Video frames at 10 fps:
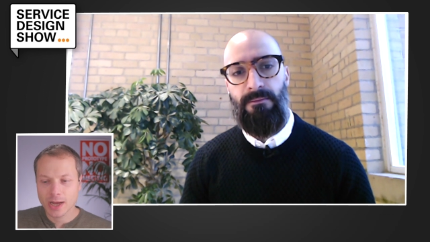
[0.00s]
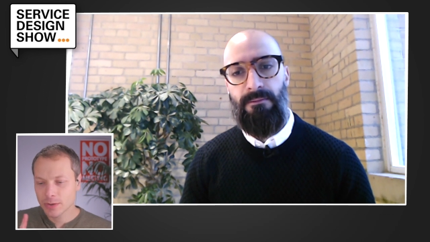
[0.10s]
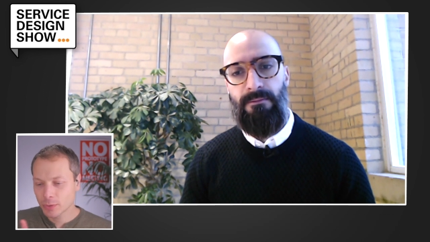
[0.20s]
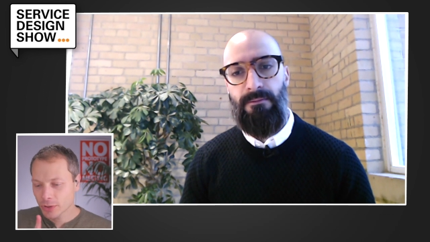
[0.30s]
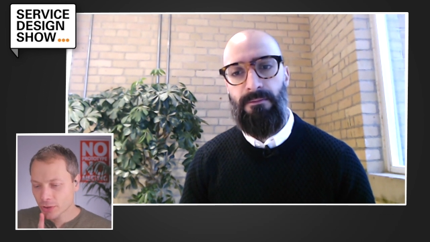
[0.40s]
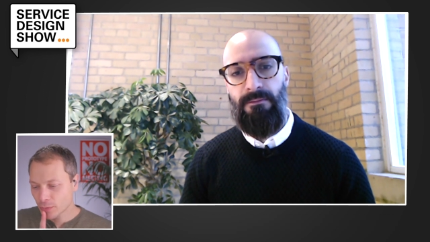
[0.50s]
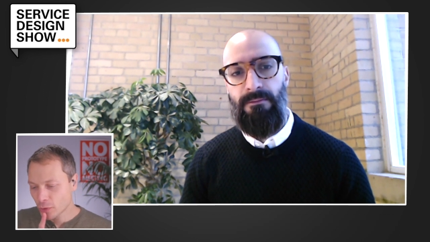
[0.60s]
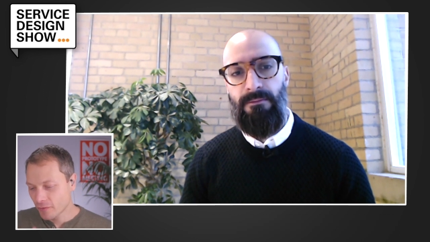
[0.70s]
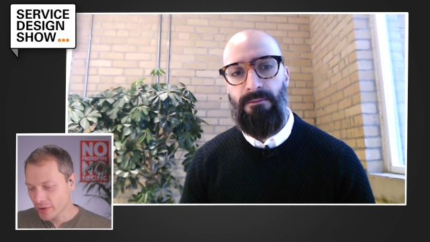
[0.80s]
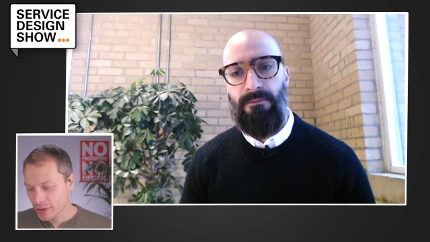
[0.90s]
Speaker 1: I want to move
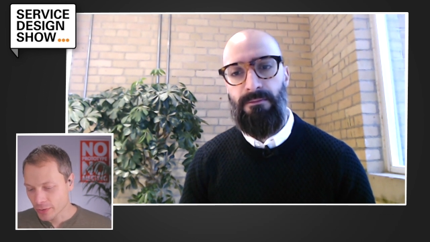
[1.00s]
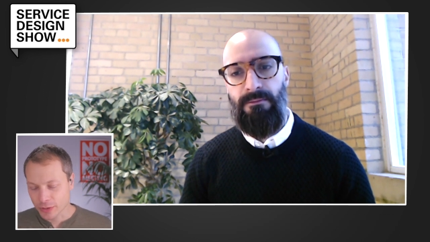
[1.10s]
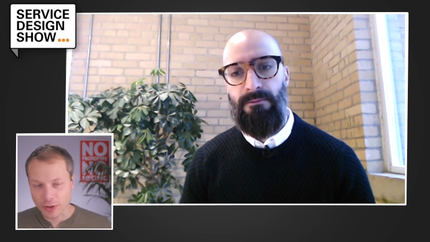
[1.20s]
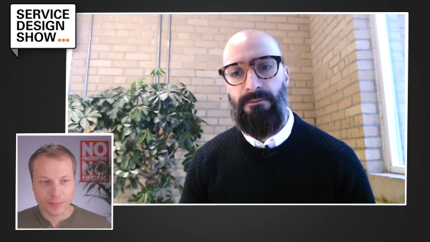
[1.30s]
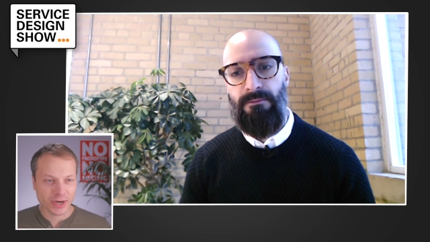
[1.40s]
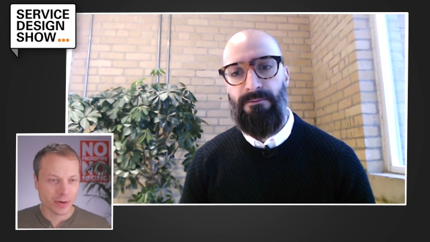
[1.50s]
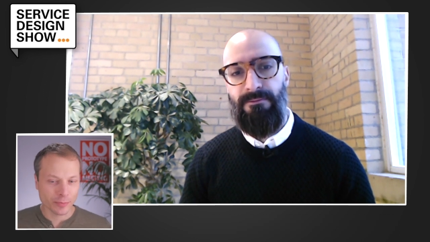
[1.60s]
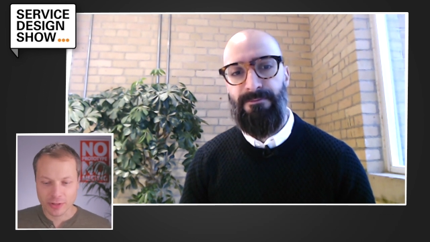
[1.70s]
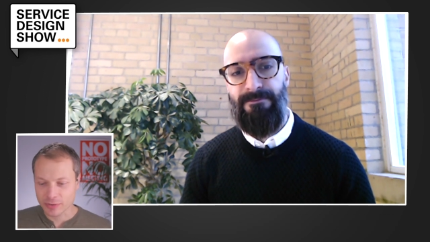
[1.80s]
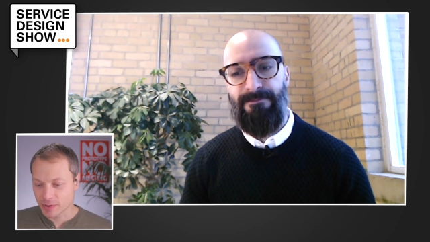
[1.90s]
into topic number
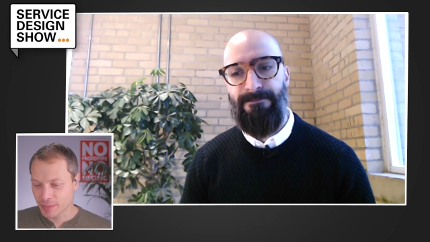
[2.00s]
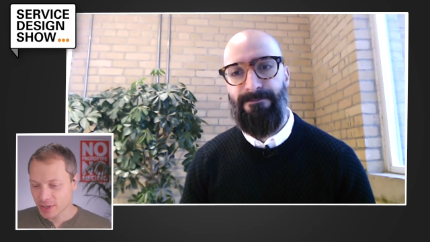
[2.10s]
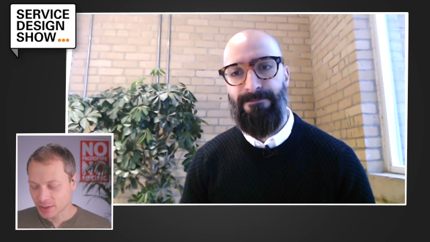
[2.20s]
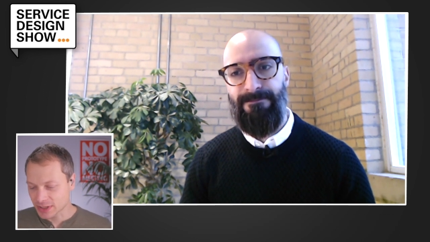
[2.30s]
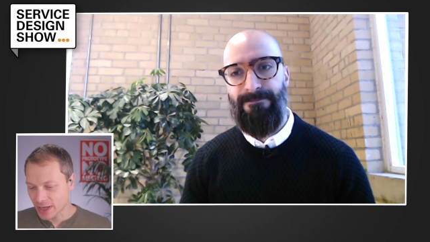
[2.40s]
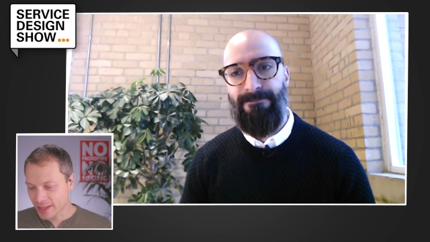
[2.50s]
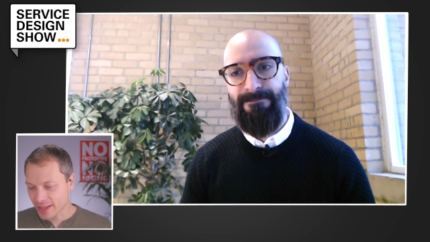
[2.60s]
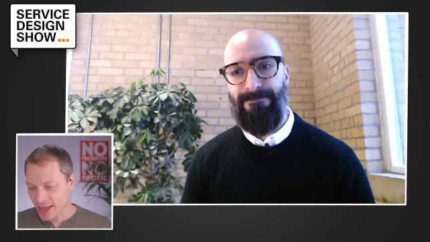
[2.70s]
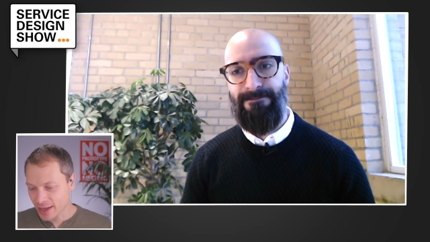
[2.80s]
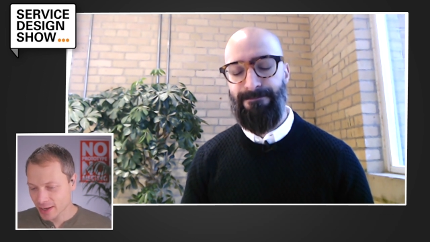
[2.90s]
three because I
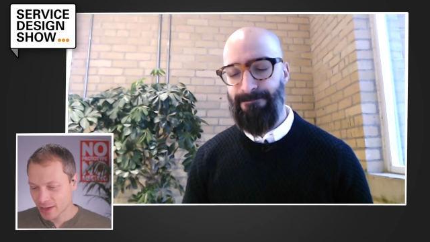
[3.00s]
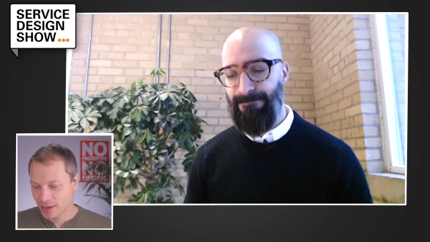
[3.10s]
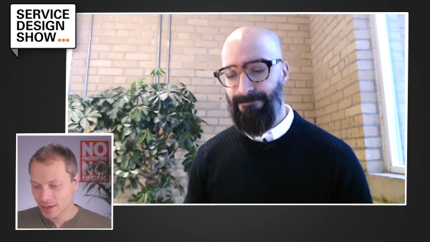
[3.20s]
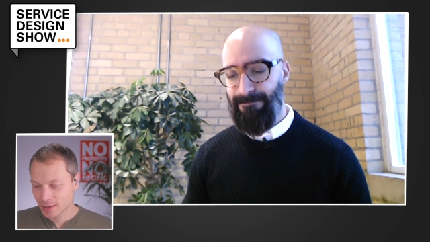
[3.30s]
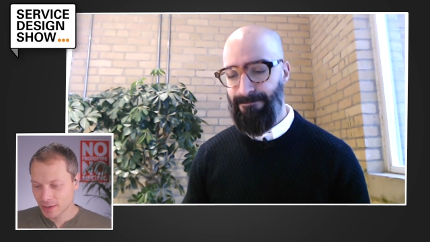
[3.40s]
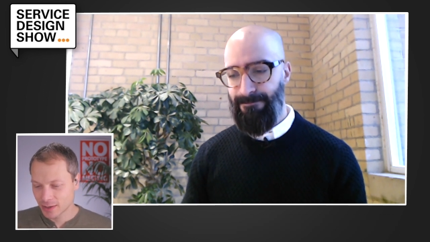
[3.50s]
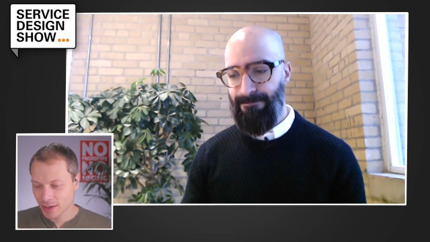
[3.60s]
think uh,